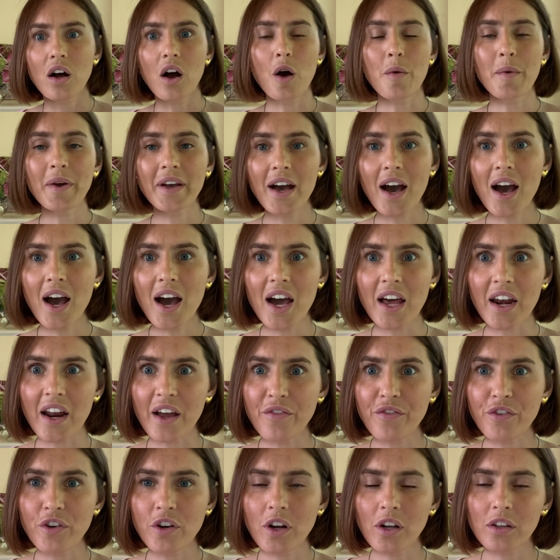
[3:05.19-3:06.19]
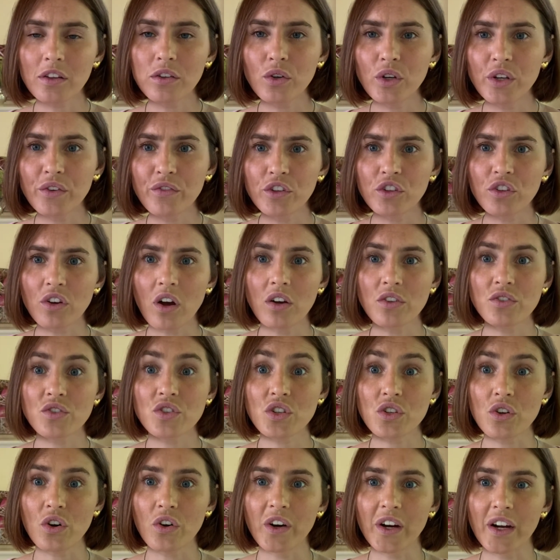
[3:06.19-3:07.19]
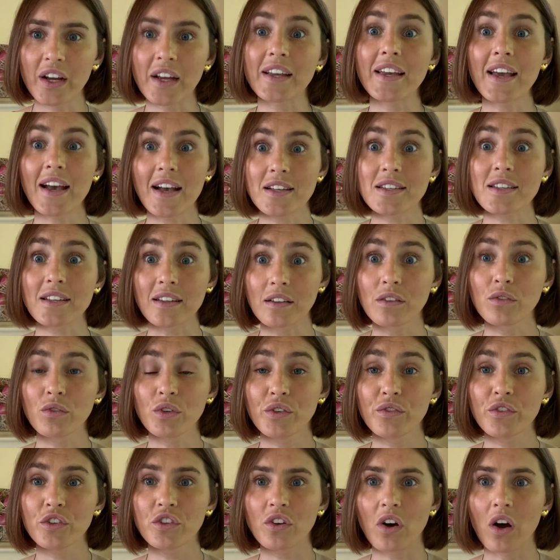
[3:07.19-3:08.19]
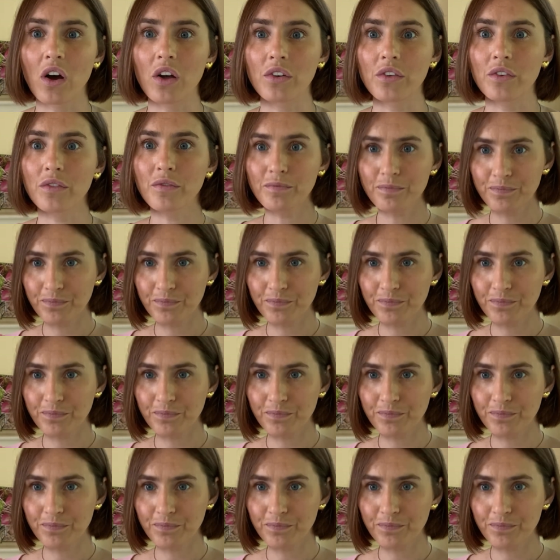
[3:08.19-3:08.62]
Oh my god, I forgot Louis Vuitton, sorry. Yes, and Louis Vuitton.